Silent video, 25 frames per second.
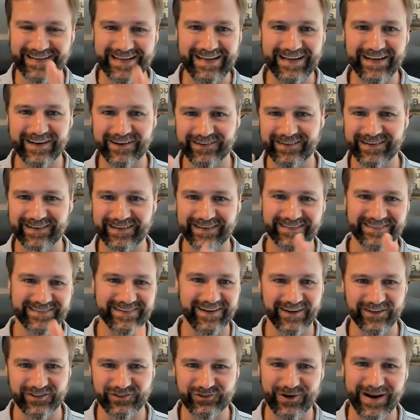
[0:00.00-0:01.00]
eager to
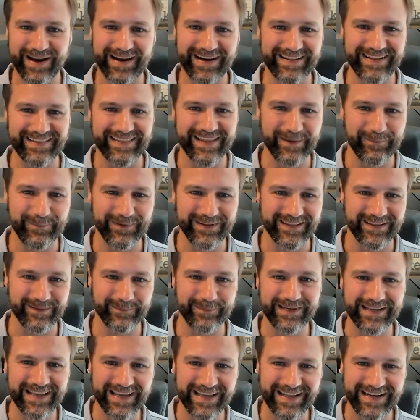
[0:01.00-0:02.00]
start training them in the
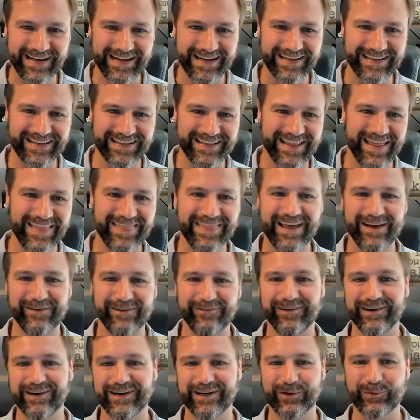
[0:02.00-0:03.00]
beginning, and then
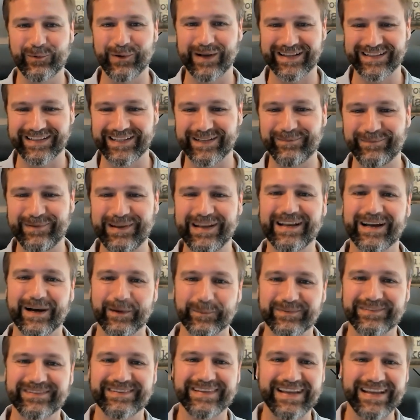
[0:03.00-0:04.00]
that very quickly
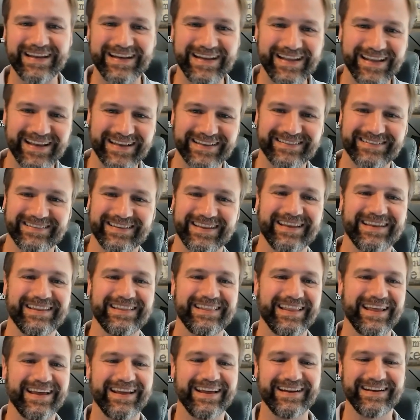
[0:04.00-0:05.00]
becomes tedious,
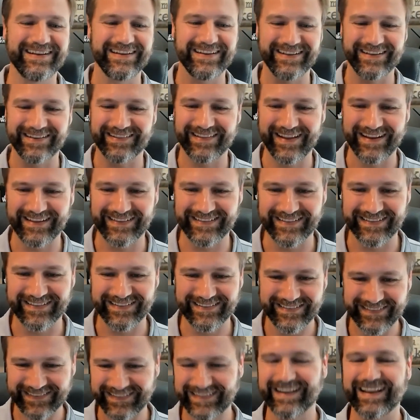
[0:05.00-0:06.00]
and then you, they
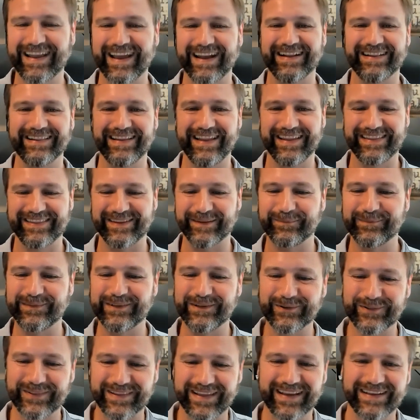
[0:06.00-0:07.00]
just, you kind of let them
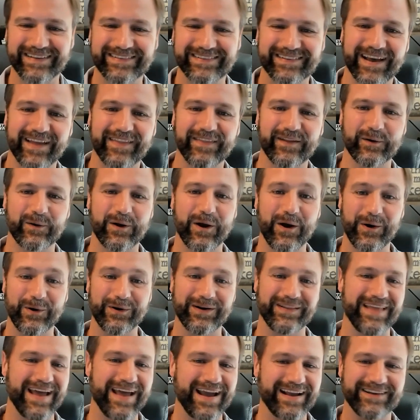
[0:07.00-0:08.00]
do things on their
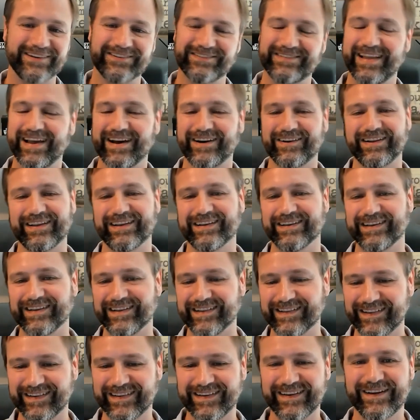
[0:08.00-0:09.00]
own, and that goes
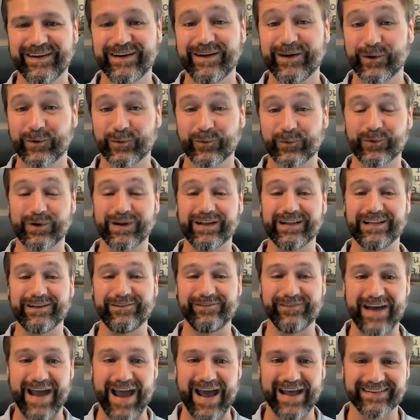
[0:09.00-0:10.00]
downhill
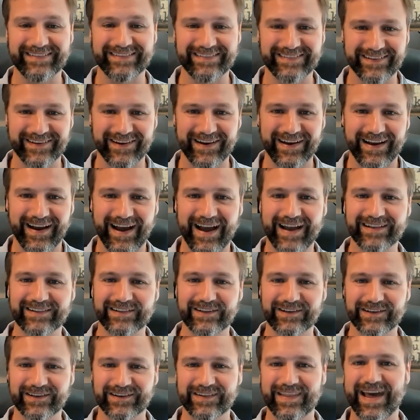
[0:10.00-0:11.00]
really fast. Uh, I
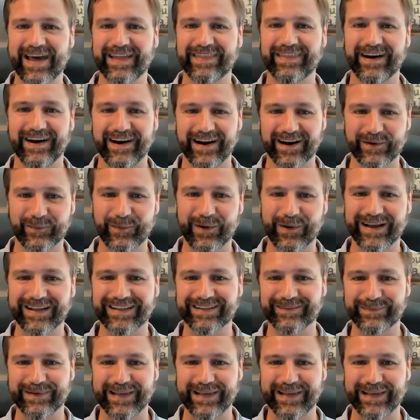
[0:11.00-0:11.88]
learned that the hard way in the